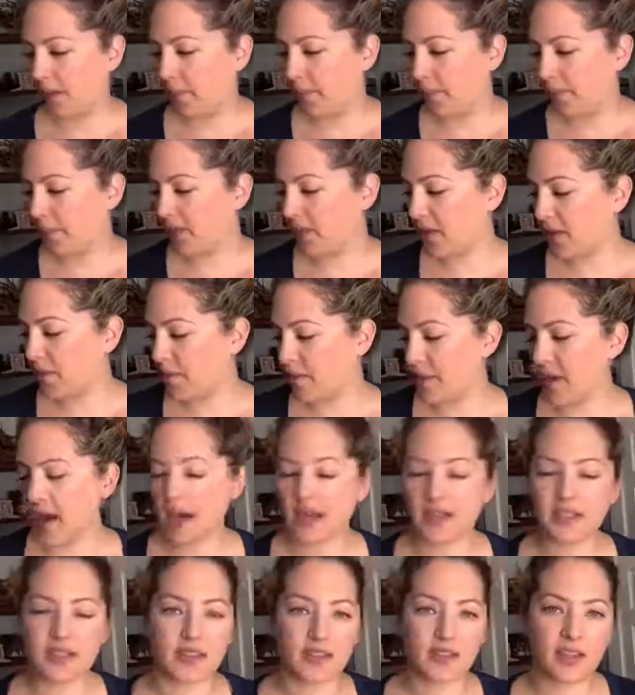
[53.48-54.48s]
The
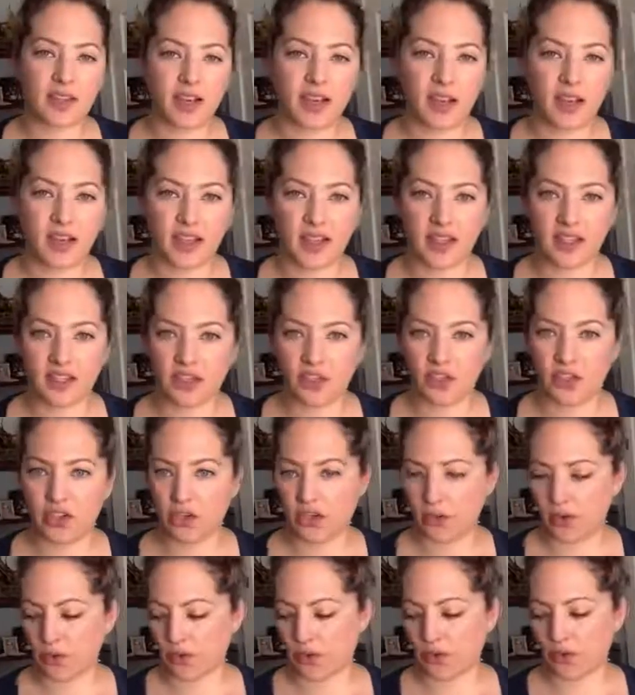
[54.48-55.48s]
mask that I like to
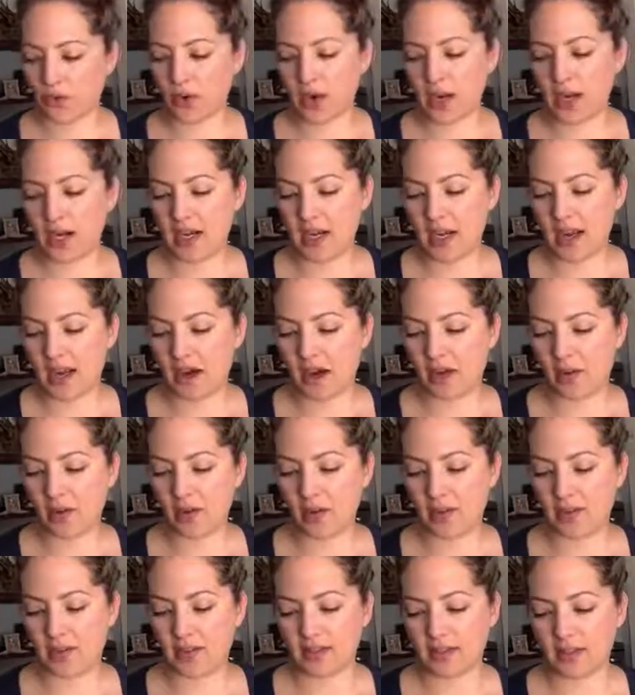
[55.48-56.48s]
use right now
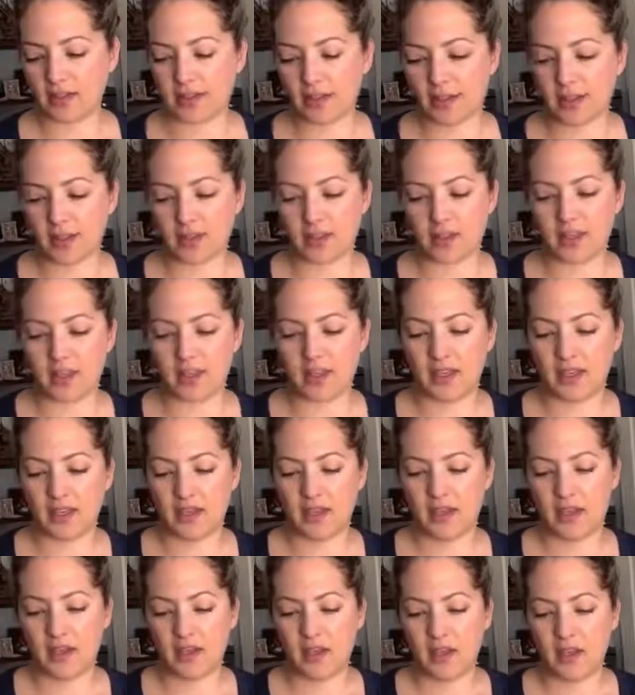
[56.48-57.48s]
is I've got the
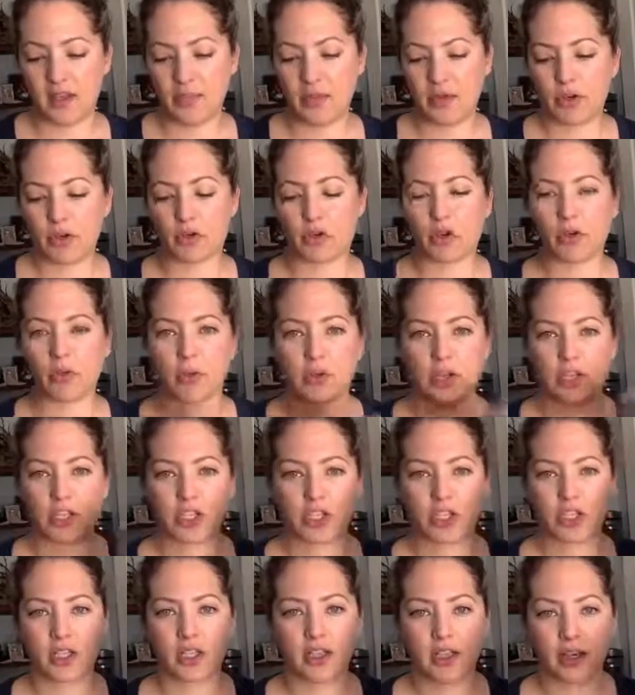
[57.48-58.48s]
Mineral Rich
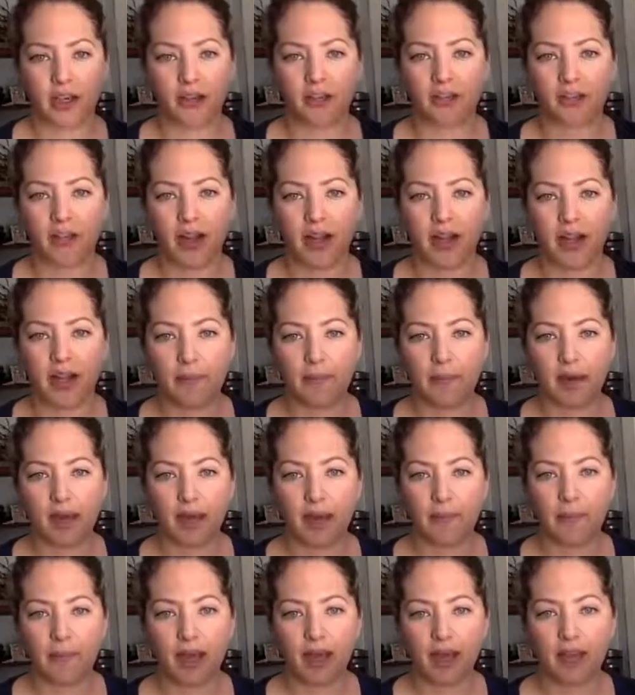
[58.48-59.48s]
Clarifying Mud
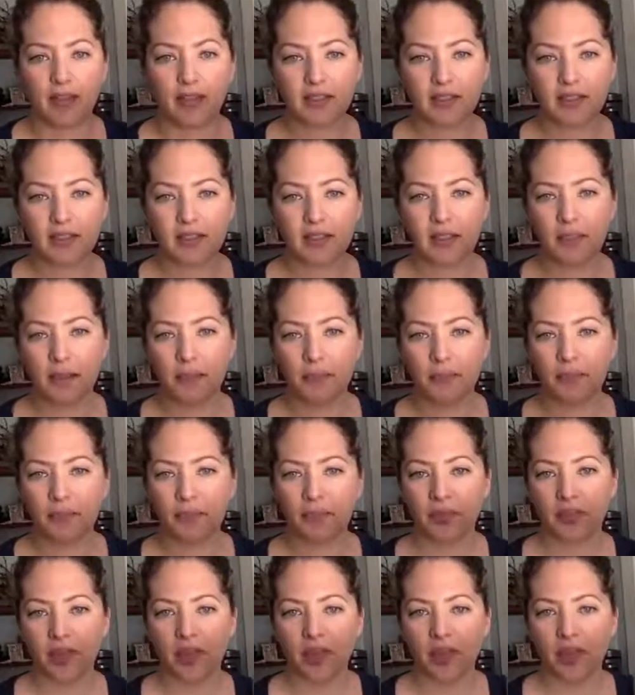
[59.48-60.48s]
Mask.
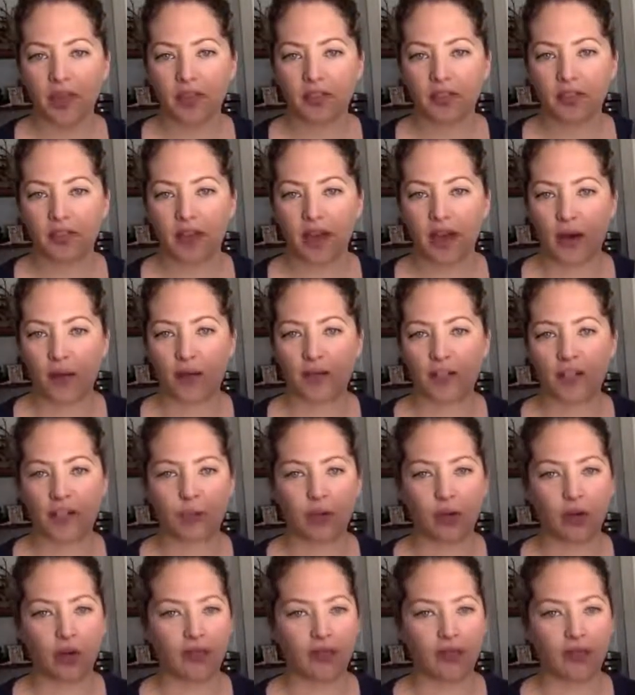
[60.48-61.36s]
So that one's more of